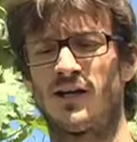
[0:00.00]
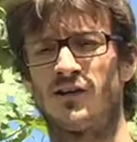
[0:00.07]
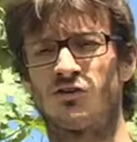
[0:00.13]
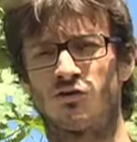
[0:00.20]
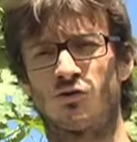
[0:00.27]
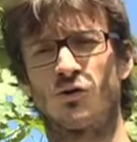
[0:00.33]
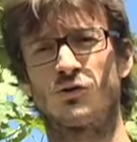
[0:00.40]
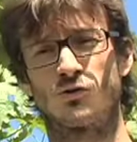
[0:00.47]
is
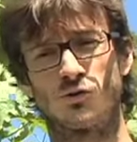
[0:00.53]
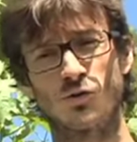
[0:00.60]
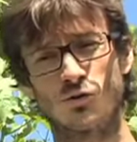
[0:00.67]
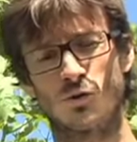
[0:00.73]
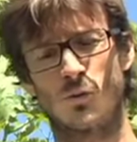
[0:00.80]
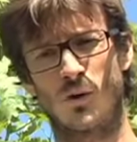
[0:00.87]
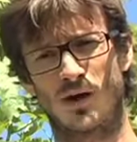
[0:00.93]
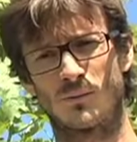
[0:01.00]
shown to
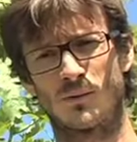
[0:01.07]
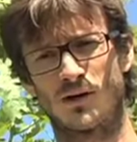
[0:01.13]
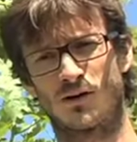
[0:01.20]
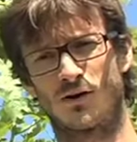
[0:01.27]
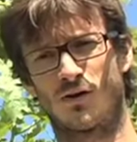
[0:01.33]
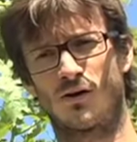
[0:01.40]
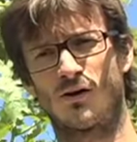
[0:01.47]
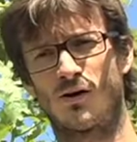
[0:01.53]
the
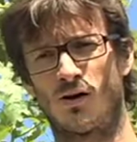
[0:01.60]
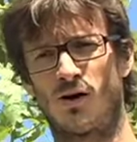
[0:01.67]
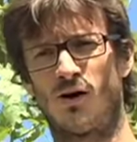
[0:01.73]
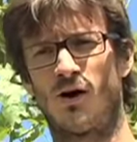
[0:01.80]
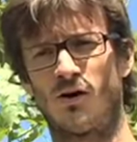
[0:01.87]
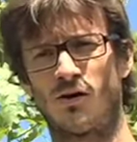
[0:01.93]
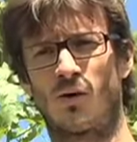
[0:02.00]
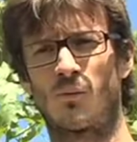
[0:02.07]
winemaker
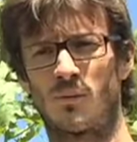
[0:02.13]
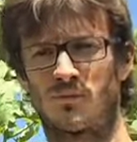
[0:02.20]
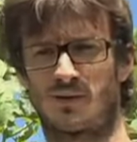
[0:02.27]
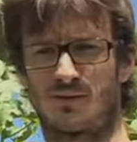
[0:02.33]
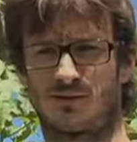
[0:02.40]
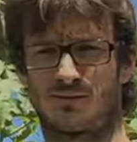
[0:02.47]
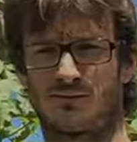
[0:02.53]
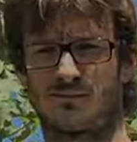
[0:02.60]
on our
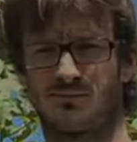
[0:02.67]
website.